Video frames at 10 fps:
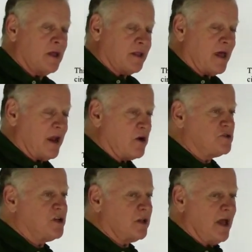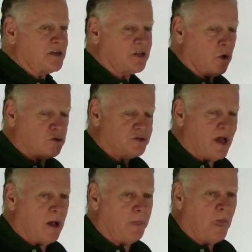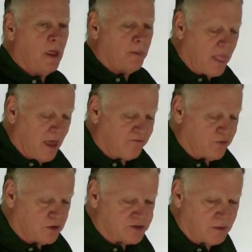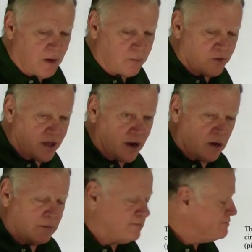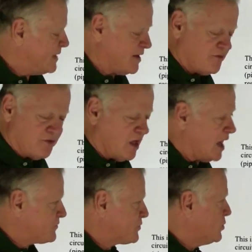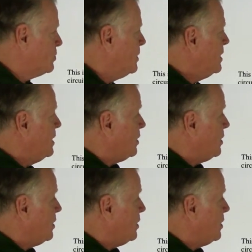that air signal actually goes down and fills them up with air. That is not true.